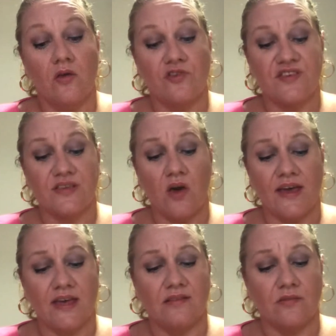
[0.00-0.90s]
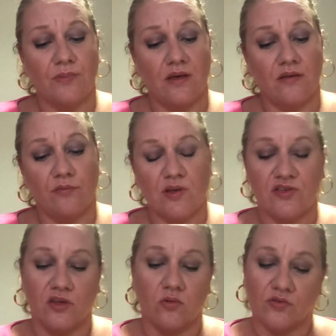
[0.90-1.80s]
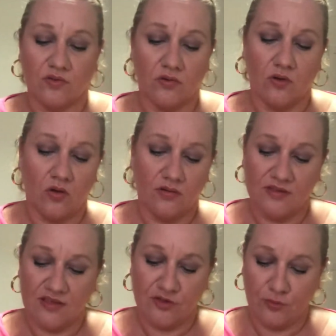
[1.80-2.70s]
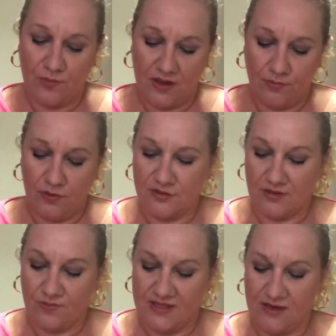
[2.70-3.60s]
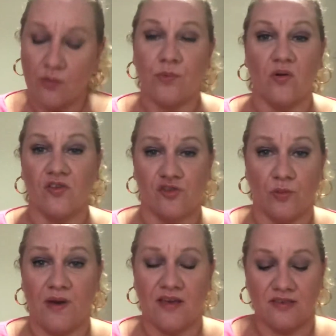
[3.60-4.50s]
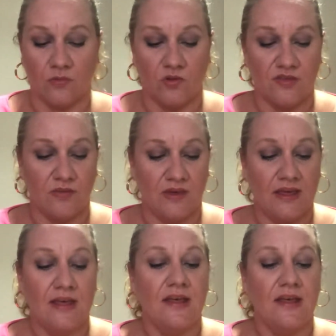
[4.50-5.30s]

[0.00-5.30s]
She's got a Kindle, but when she goes on holiday, she'll pick books up in the airport and she'll pass them on to me.